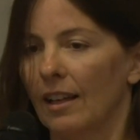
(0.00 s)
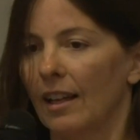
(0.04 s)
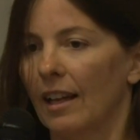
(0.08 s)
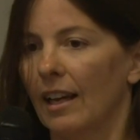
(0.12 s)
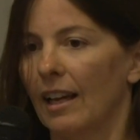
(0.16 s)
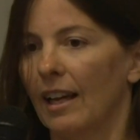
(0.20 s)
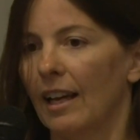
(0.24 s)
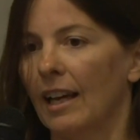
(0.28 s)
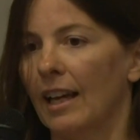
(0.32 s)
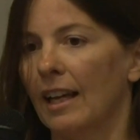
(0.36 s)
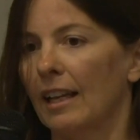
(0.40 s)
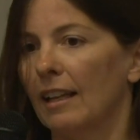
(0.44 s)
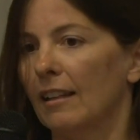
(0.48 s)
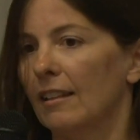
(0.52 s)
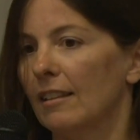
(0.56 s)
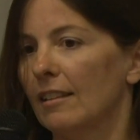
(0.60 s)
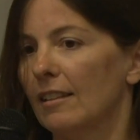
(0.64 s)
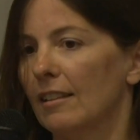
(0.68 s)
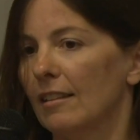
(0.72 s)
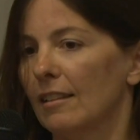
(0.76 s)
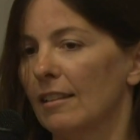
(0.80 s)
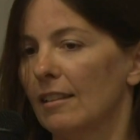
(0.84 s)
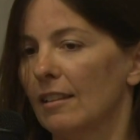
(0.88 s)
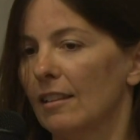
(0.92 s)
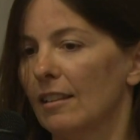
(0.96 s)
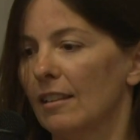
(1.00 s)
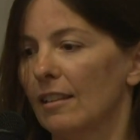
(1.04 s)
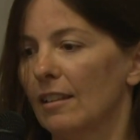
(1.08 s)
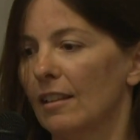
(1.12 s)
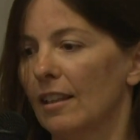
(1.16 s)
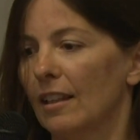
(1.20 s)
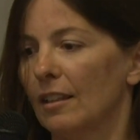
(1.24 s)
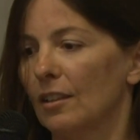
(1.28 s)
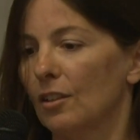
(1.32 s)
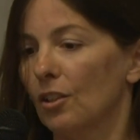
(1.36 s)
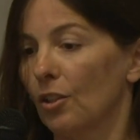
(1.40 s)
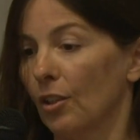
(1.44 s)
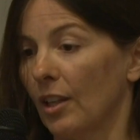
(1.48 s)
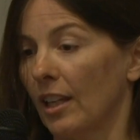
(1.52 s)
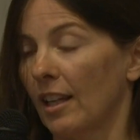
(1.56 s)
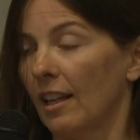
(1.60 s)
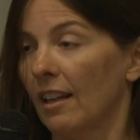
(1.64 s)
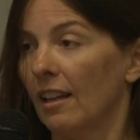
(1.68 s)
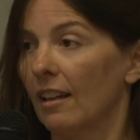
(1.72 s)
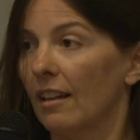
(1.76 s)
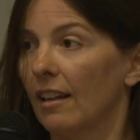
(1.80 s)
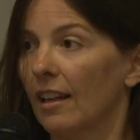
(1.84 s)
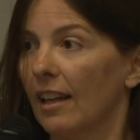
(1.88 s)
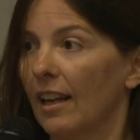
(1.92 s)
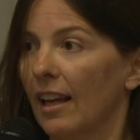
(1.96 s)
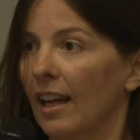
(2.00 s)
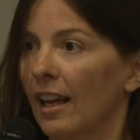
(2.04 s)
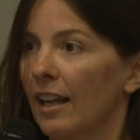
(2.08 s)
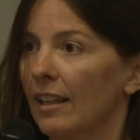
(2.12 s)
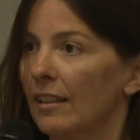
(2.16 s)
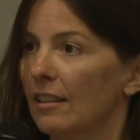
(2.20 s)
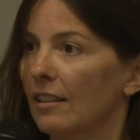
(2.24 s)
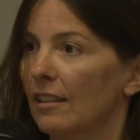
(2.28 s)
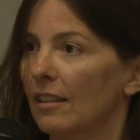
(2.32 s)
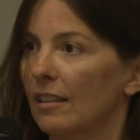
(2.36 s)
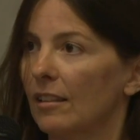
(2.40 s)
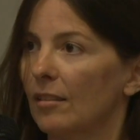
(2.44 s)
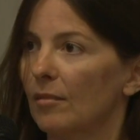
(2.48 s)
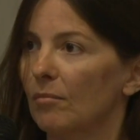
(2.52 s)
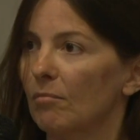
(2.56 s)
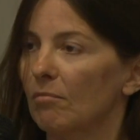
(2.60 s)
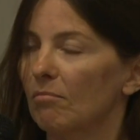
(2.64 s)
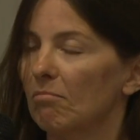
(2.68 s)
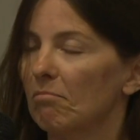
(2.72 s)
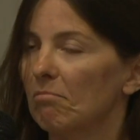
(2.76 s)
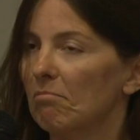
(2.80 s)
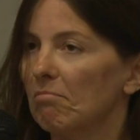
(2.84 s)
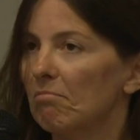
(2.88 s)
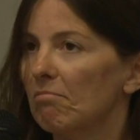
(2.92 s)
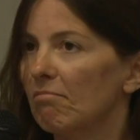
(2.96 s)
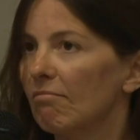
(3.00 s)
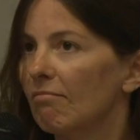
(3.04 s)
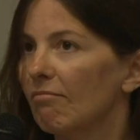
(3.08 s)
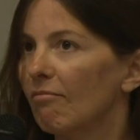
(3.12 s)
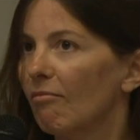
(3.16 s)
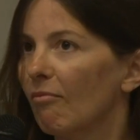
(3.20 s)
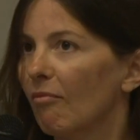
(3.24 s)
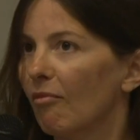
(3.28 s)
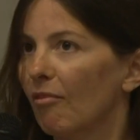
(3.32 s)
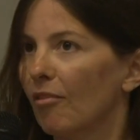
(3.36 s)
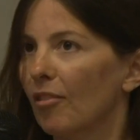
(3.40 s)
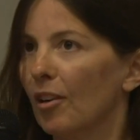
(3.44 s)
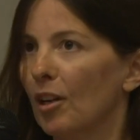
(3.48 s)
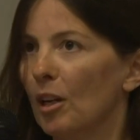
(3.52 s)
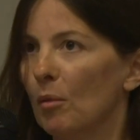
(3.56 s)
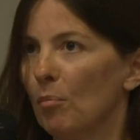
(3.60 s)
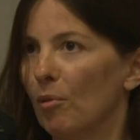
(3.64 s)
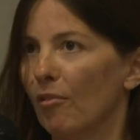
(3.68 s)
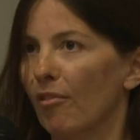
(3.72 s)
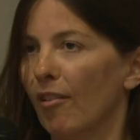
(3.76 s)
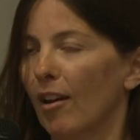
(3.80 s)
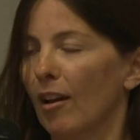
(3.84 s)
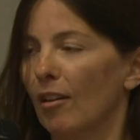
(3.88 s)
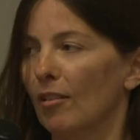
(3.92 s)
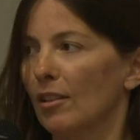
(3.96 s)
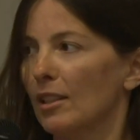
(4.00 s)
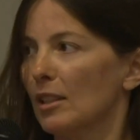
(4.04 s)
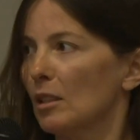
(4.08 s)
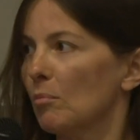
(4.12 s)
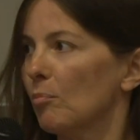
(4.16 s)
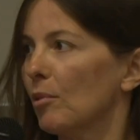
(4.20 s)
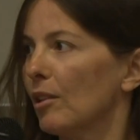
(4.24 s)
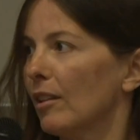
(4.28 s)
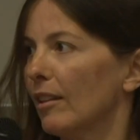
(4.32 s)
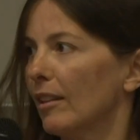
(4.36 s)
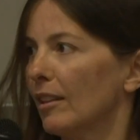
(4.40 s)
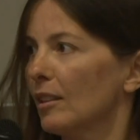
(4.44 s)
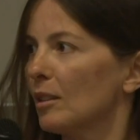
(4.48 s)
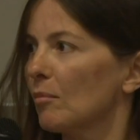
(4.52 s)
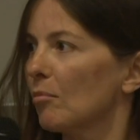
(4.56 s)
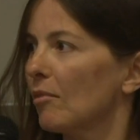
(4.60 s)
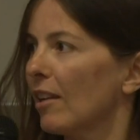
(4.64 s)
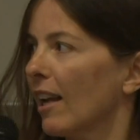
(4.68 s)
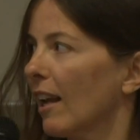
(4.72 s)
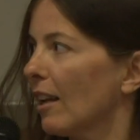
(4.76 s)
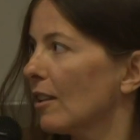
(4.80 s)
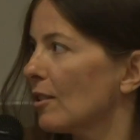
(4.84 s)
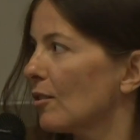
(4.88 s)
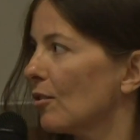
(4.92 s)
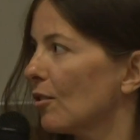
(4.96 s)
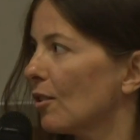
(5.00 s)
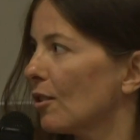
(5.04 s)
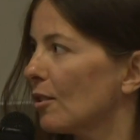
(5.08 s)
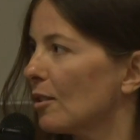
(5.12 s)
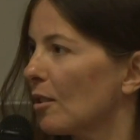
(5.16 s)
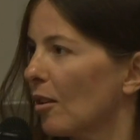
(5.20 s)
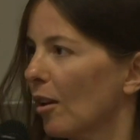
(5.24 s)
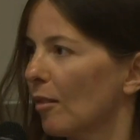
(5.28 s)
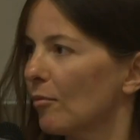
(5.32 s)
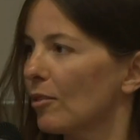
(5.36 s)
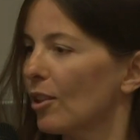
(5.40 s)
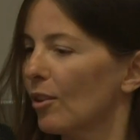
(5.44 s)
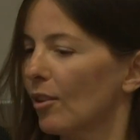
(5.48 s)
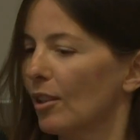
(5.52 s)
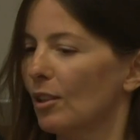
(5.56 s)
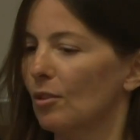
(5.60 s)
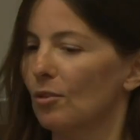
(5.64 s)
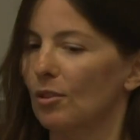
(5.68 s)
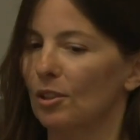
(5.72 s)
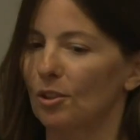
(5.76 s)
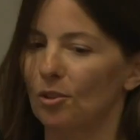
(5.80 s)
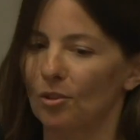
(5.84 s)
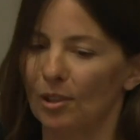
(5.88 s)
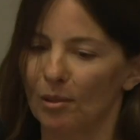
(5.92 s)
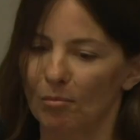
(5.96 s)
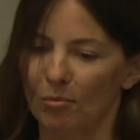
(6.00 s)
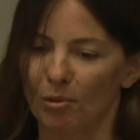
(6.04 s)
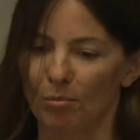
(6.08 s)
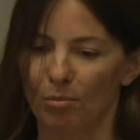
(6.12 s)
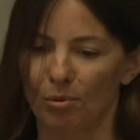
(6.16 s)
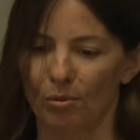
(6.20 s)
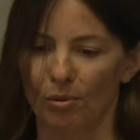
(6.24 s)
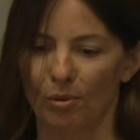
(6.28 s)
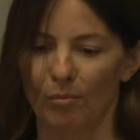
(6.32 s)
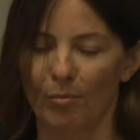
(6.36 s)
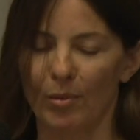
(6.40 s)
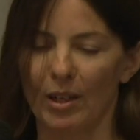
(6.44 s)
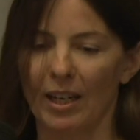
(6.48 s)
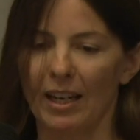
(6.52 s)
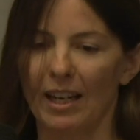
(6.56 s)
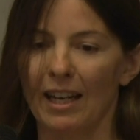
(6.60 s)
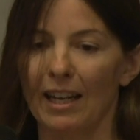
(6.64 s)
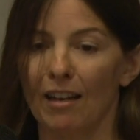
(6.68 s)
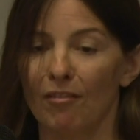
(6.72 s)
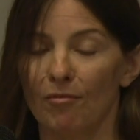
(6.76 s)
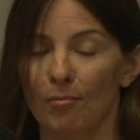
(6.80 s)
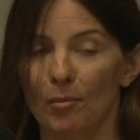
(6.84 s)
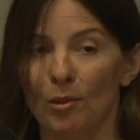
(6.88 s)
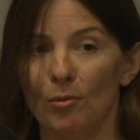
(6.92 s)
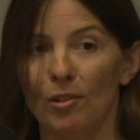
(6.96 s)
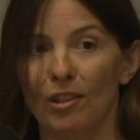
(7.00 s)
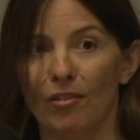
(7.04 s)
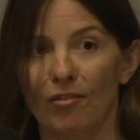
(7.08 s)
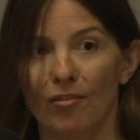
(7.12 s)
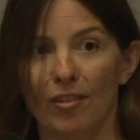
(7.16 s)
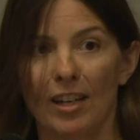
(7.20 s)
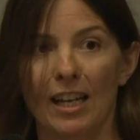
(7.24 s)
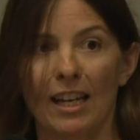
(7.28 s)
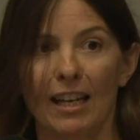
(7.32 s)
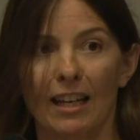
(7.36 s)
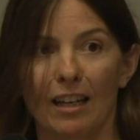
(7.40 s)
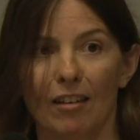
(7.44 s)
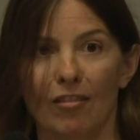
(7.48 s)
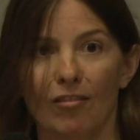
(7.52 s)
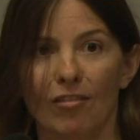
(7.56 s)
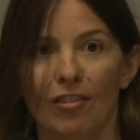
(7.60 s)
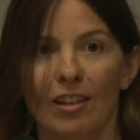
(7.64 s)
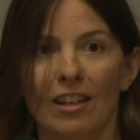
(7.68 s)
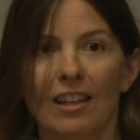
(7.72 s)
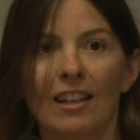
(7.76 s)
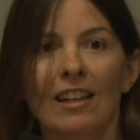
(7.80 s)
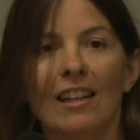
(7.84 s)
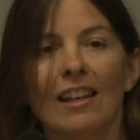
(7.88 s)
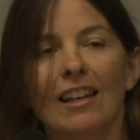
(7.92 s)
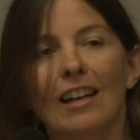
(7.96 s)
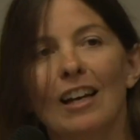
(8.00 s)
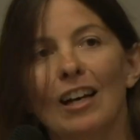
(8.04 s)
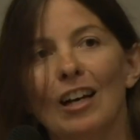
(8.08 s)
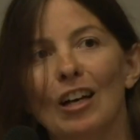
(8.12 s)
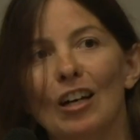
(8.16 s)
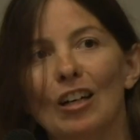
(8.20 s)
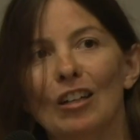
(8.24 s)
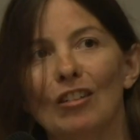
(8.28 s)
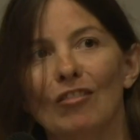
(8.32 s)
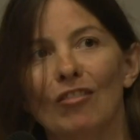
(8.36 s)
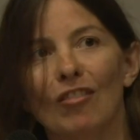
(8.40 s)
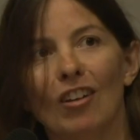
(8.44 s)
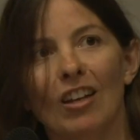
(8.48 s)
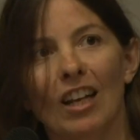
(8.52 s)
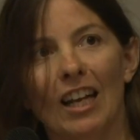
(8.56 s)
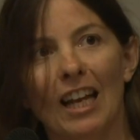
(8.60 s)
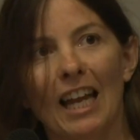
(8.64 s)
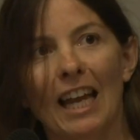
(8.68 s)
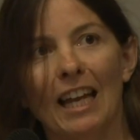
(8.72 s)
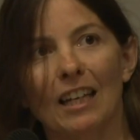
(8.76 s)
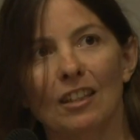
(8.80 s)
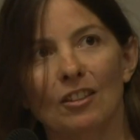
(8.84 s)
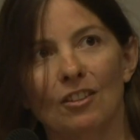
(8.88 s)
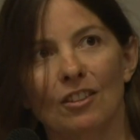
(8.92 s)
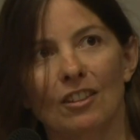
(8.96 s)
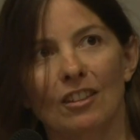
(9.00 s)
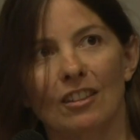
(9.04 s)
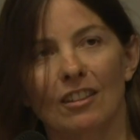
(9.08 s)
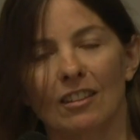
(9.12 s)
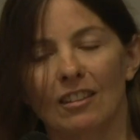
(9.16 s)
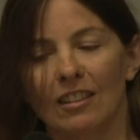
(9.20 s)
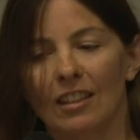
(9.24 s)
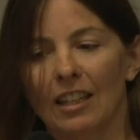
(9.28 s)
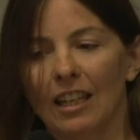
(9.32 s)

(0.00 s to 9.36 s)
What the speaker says: and took it and had a very profound experience, but now's not the time to go into a trip report. But it left me with a feeling of connection